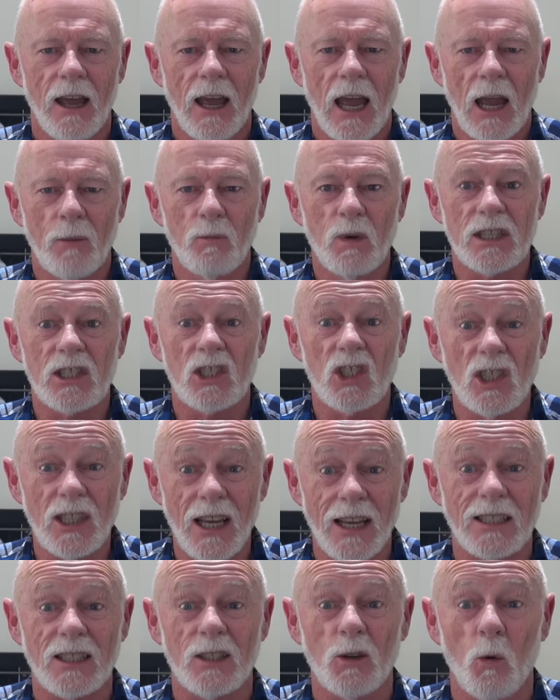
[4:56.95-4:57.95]
and we're
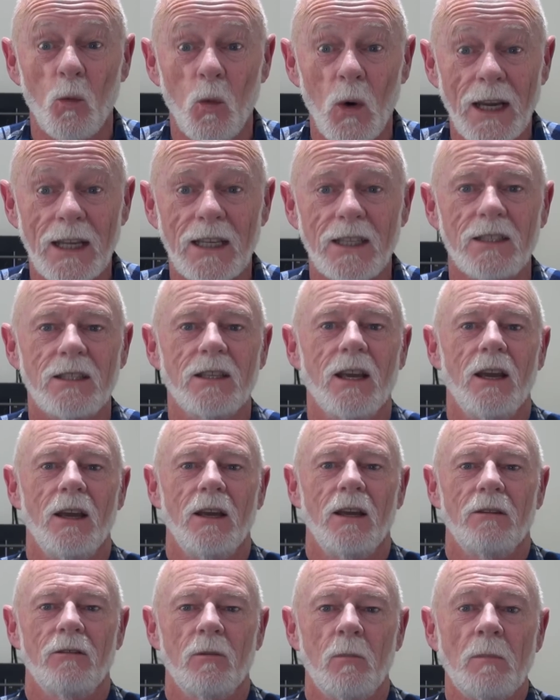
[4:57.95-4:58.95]
6 weeks
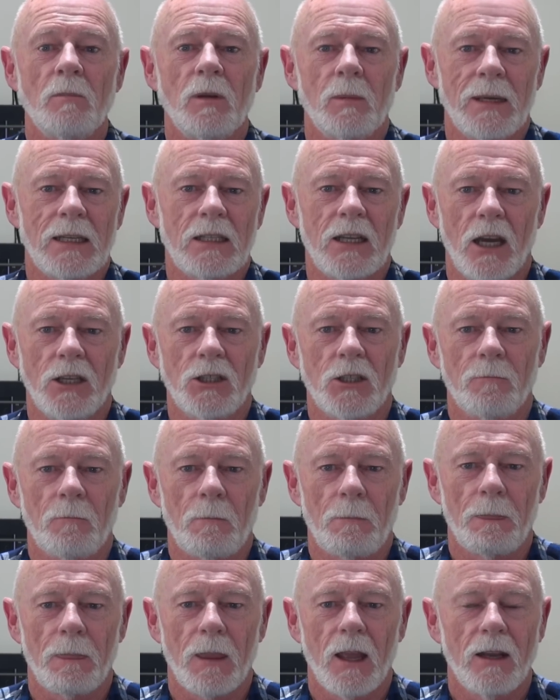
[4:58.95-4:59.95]
from implementation.
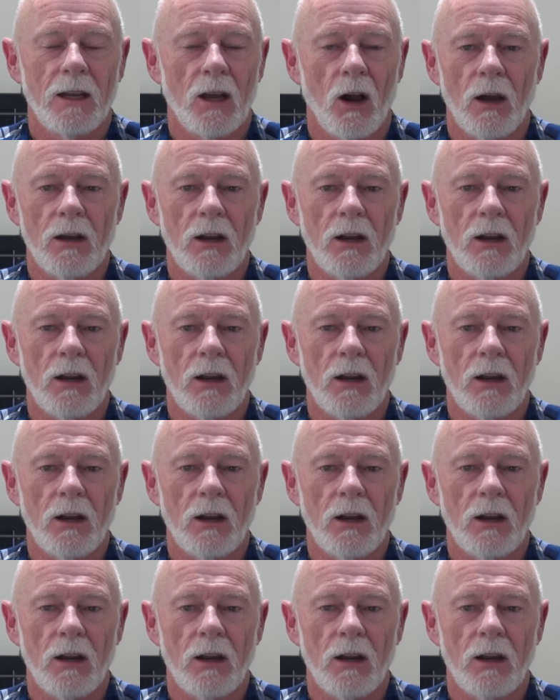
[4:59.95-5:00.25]
Now, I